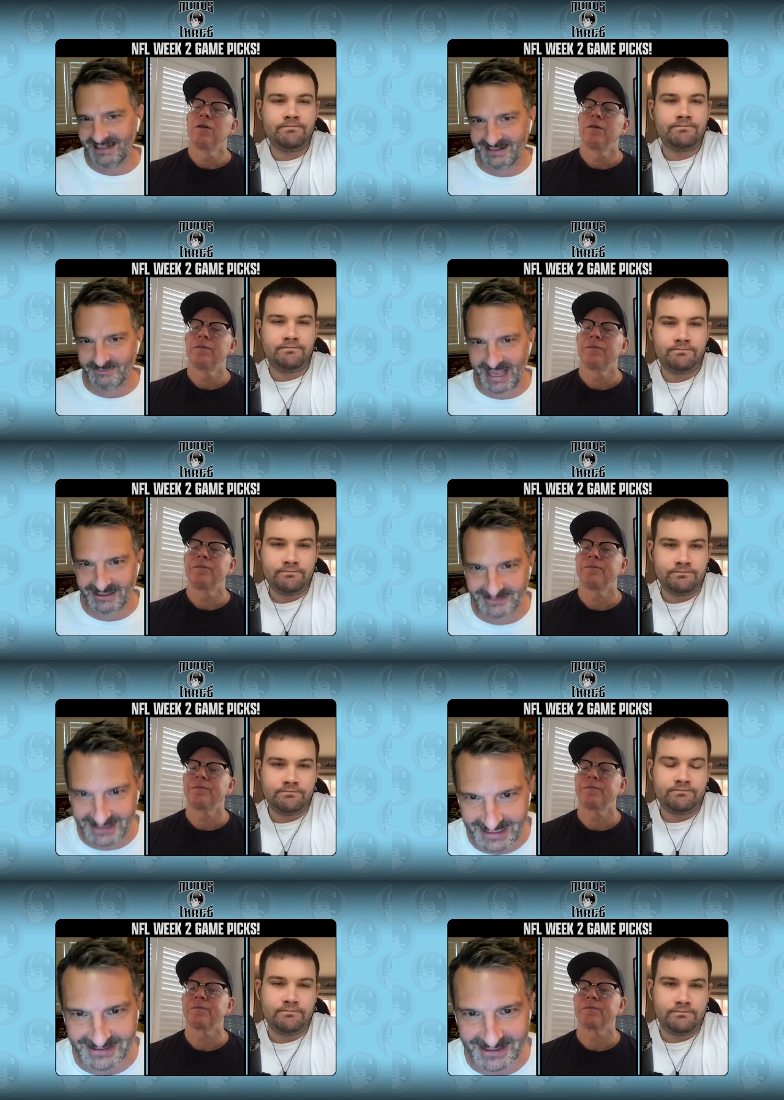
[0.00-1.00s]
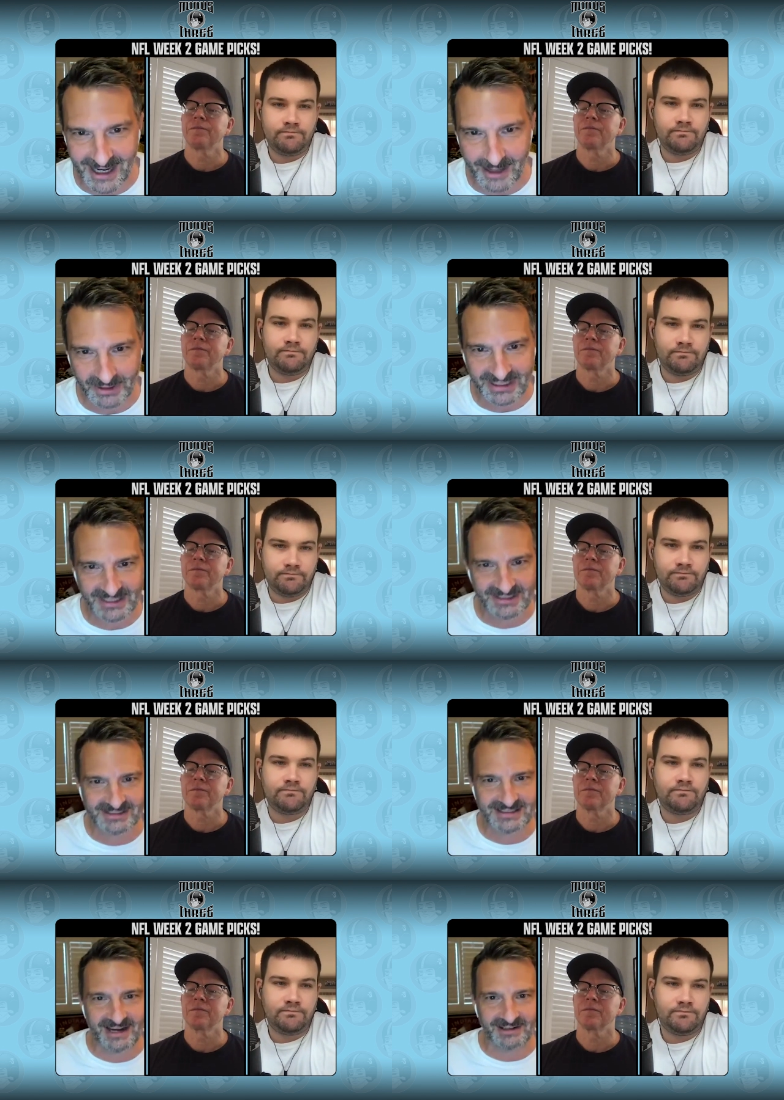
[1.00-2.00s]
Speaker 1: to get into double
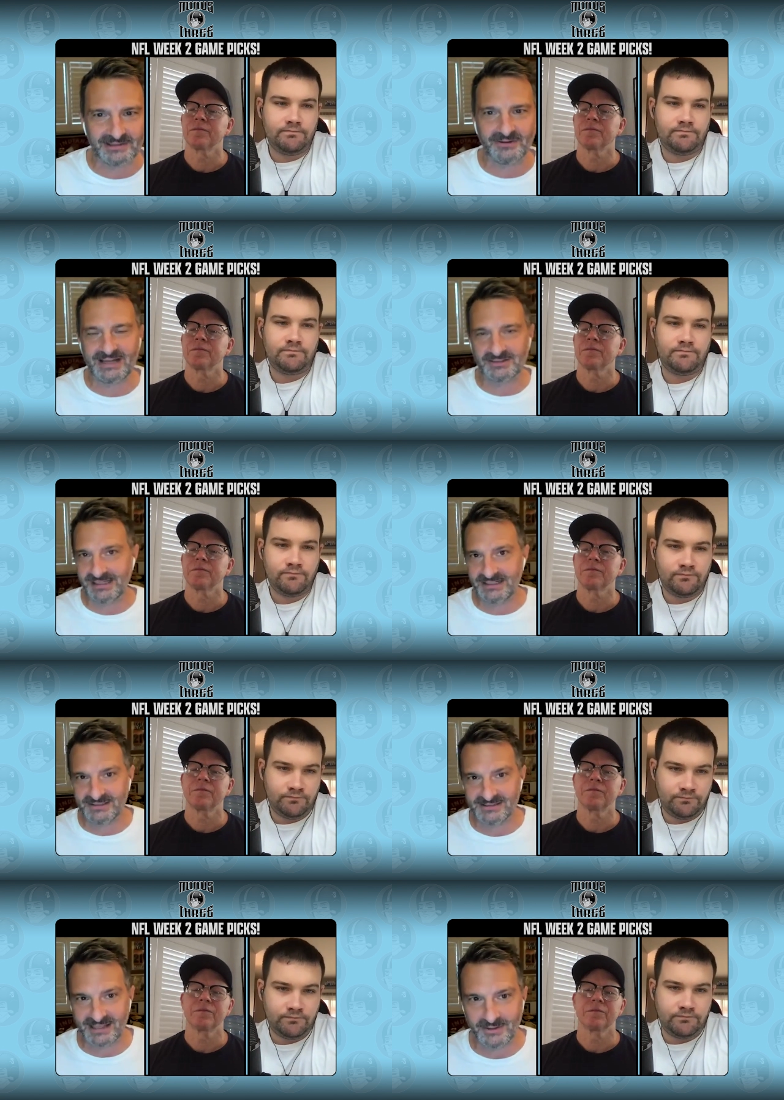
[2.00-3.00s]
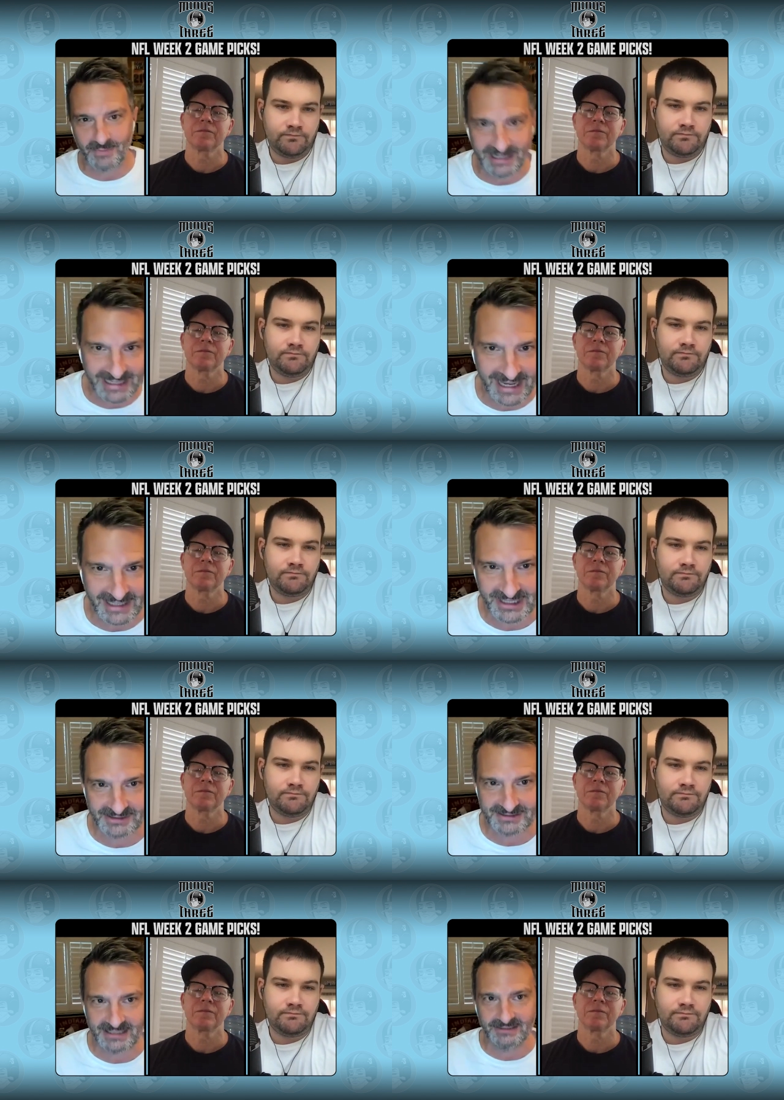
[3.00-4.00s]
digits there. Congratulations on the money. Hench,
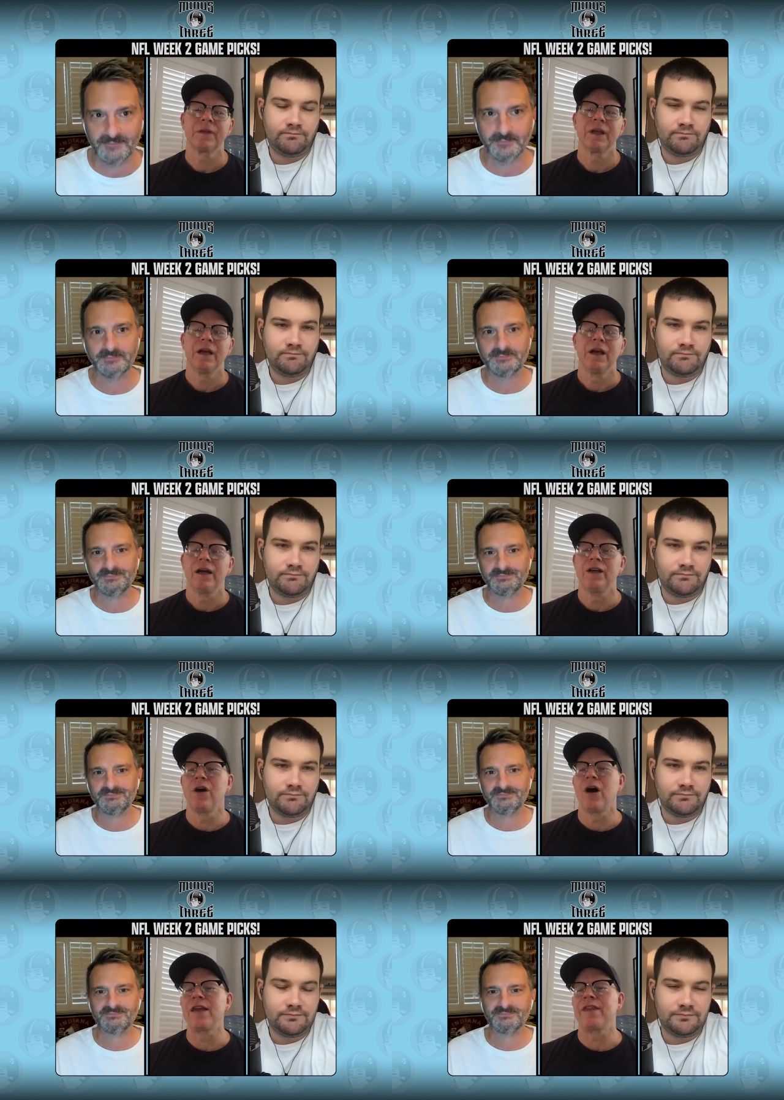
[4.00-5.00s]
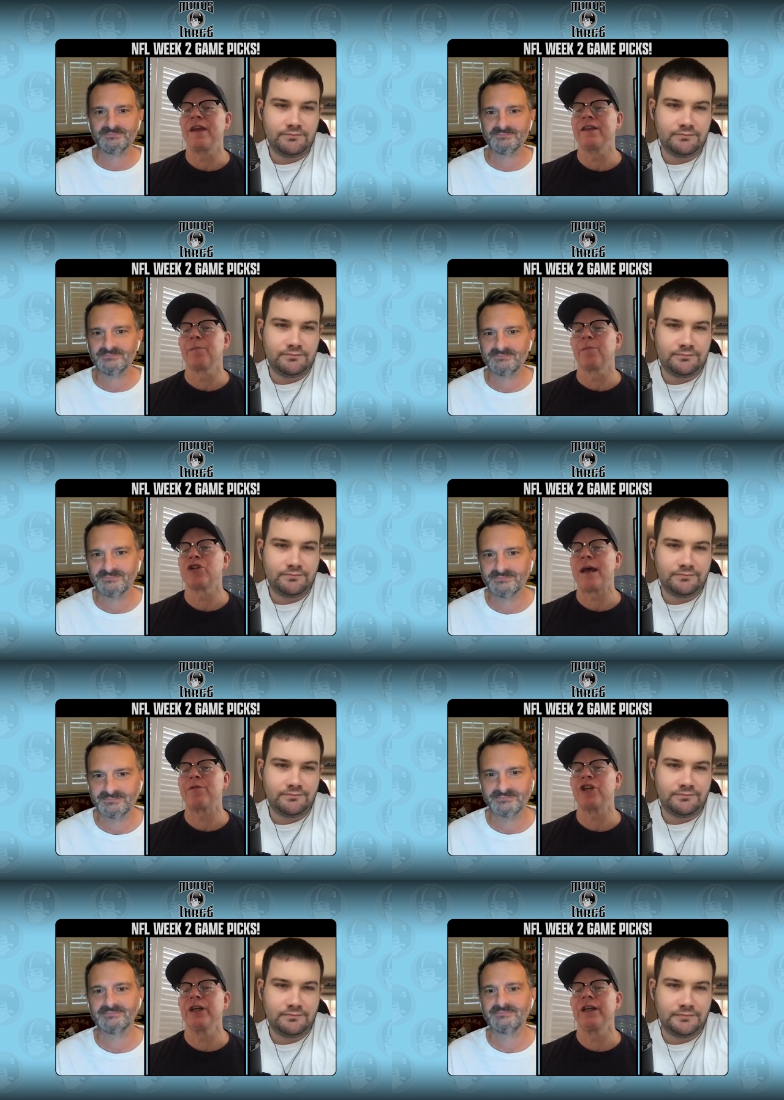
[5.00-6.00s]
how say you?
Speaker 2: You know, I think the
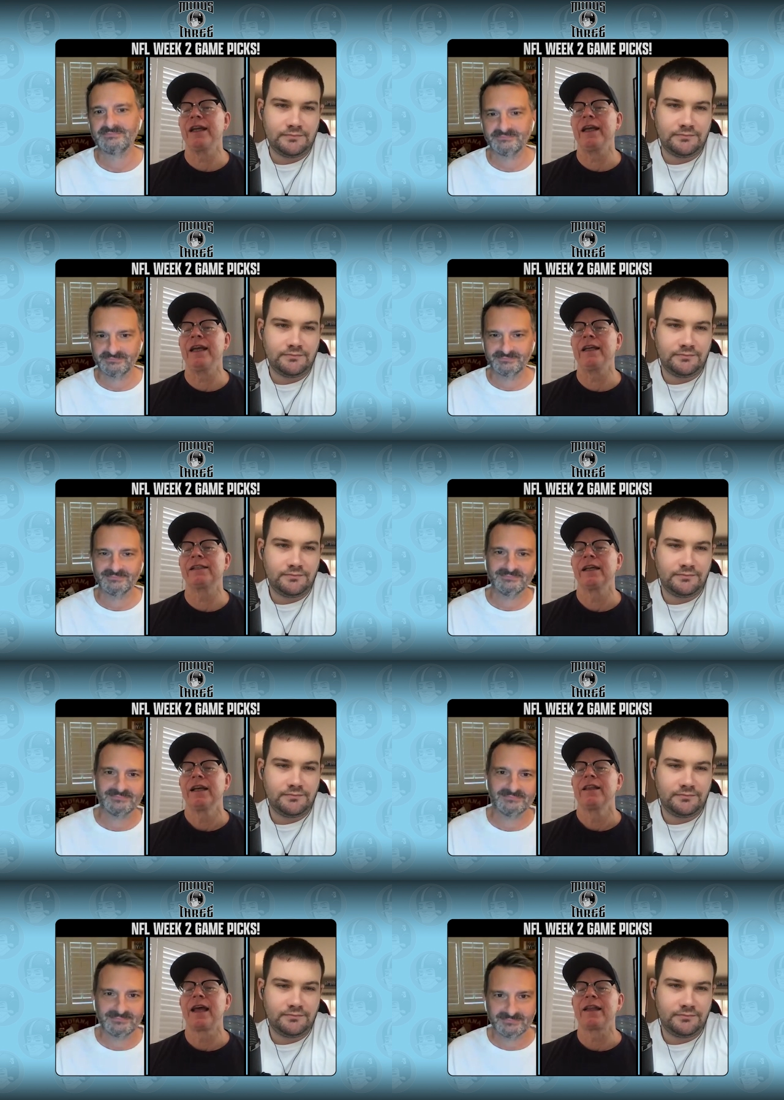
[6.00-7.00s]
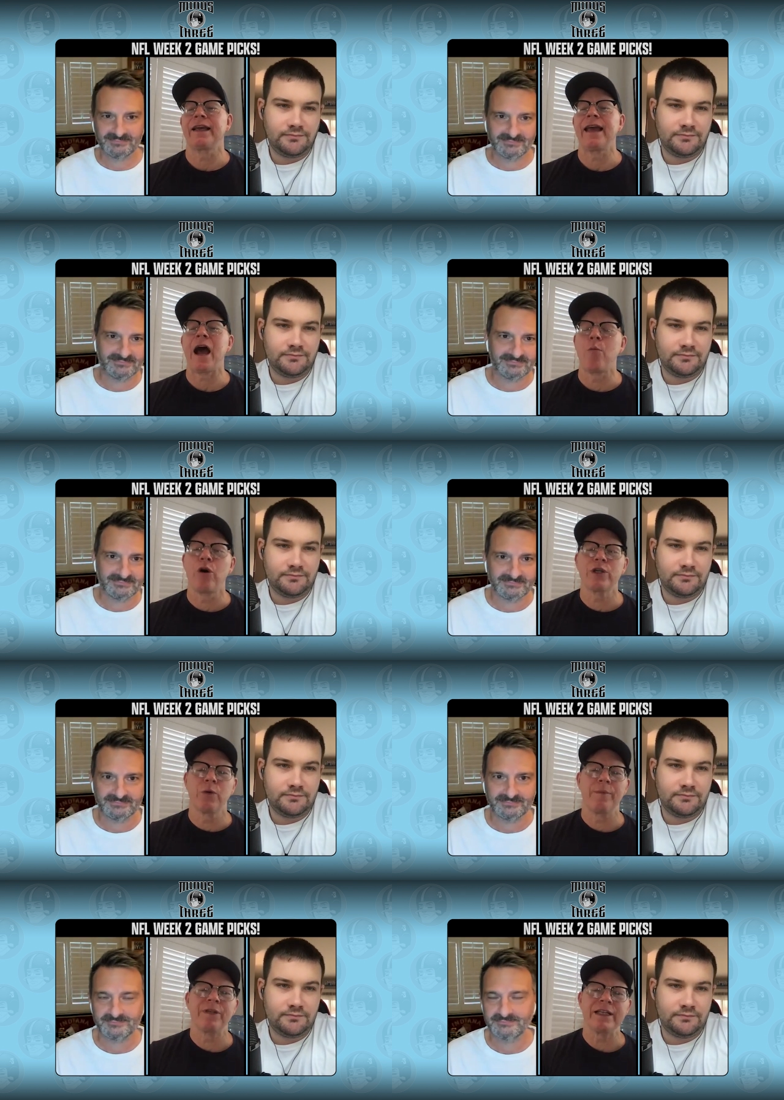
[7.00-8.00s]
perception is that the
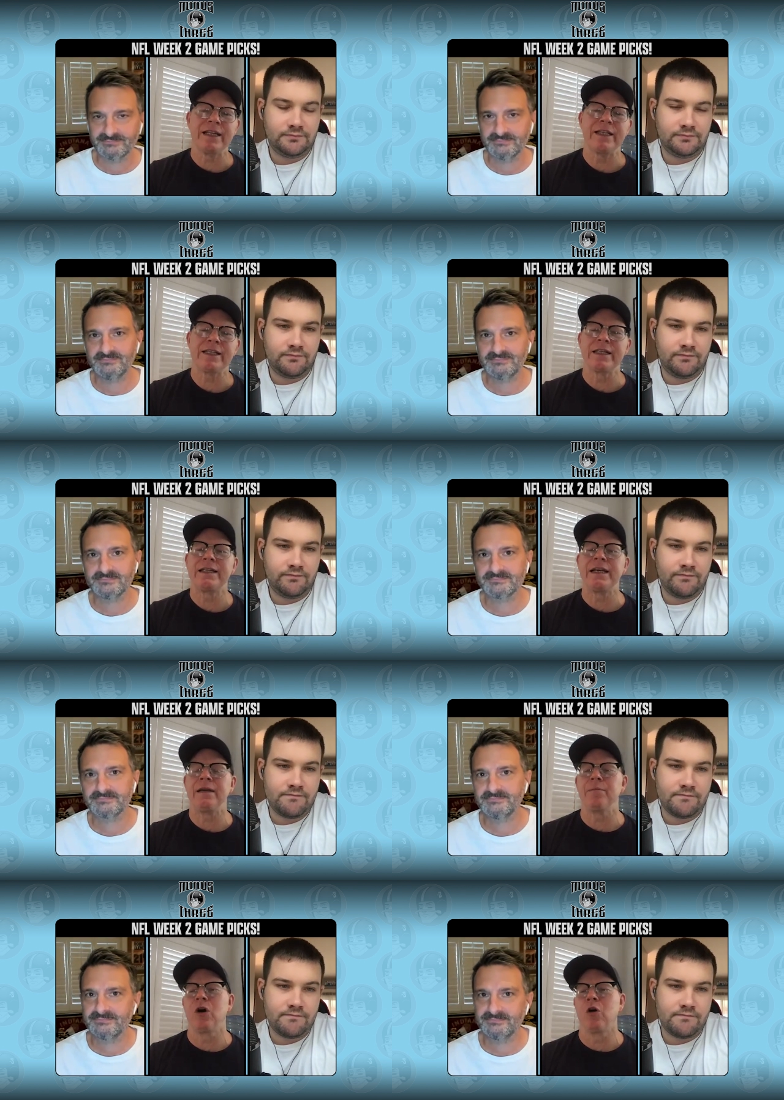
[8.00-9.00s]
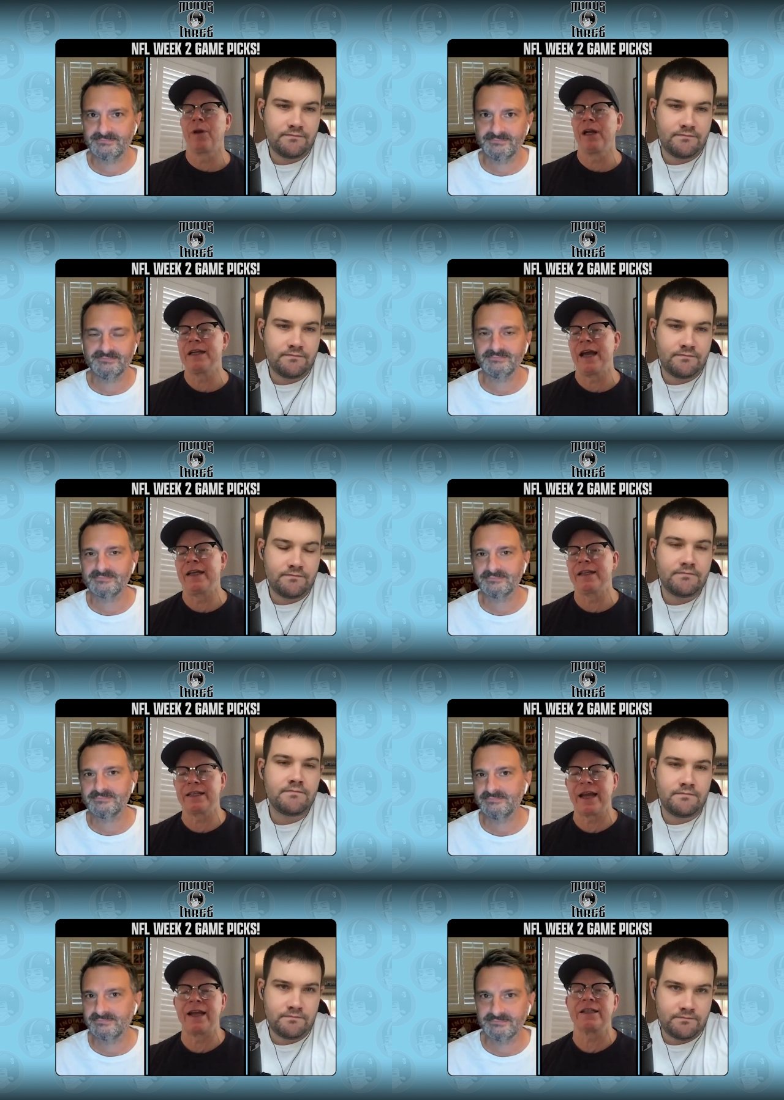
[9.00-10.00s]
Cowboys whipped a decent team opening day and
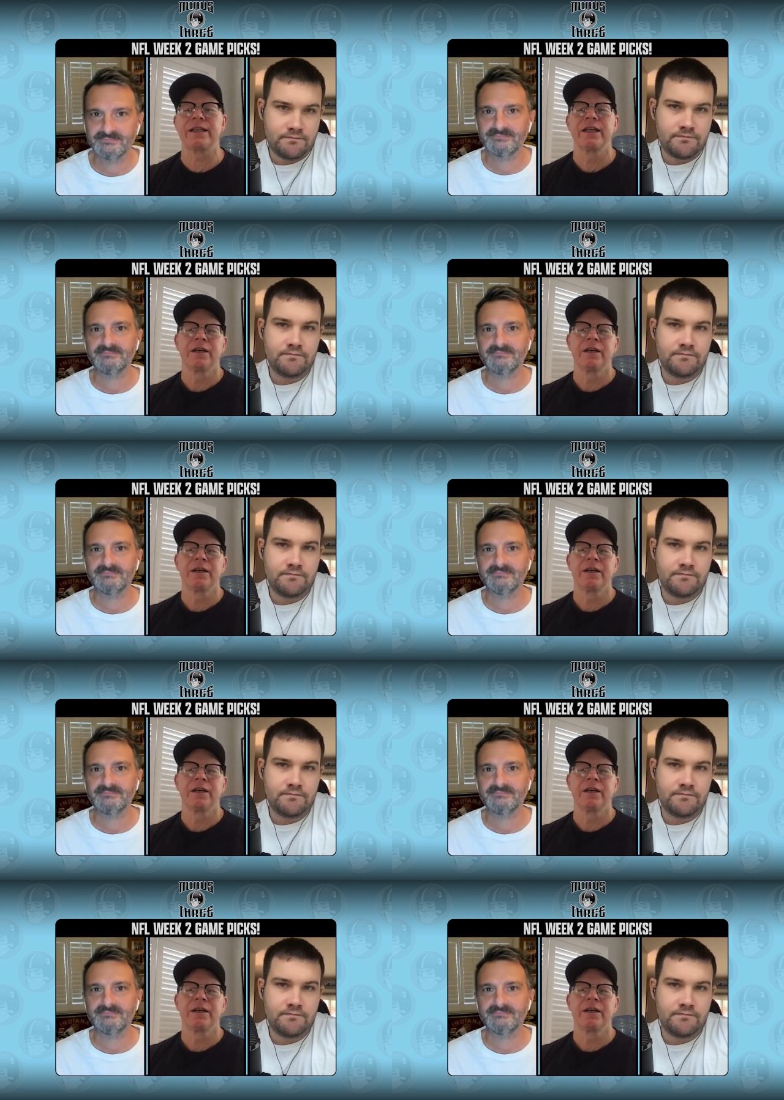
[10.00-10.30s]
the Saints